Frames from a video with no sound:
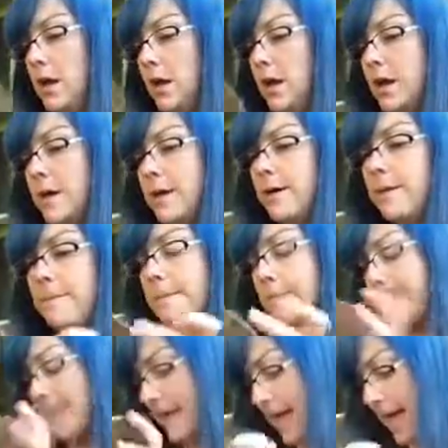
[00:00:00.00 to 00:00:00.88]

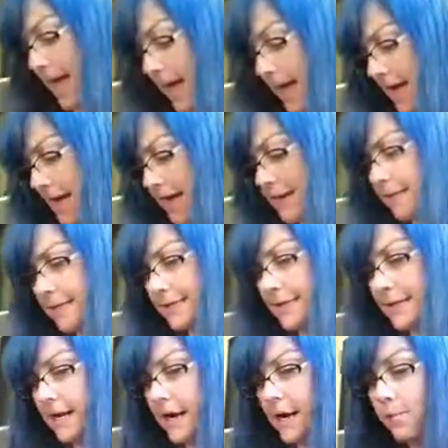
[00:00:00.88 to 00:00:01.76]
and
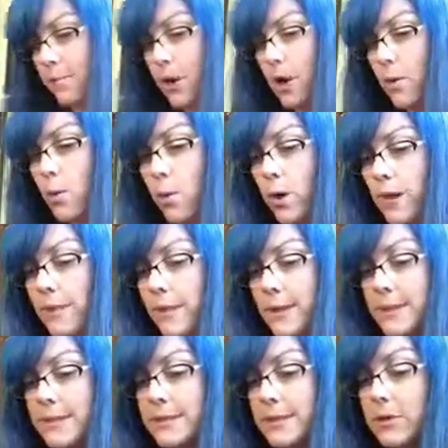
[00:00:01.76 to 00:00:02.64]
then I bought one
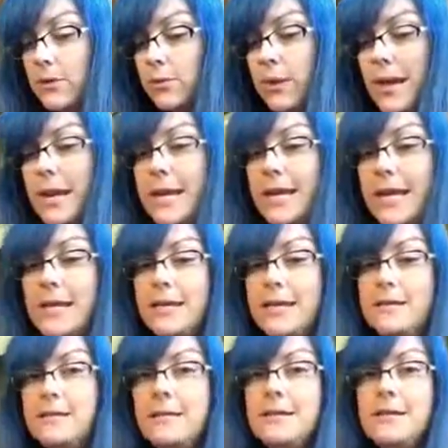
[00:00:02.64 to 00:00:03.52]
that was a
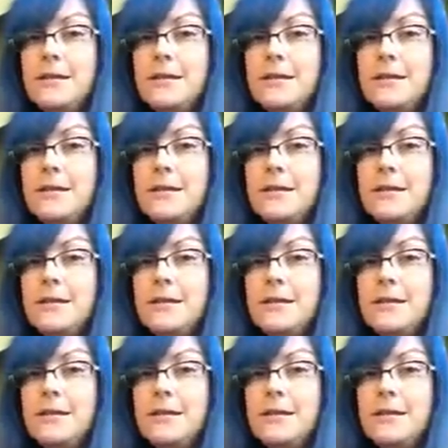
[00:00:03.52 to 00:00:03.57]
gradient,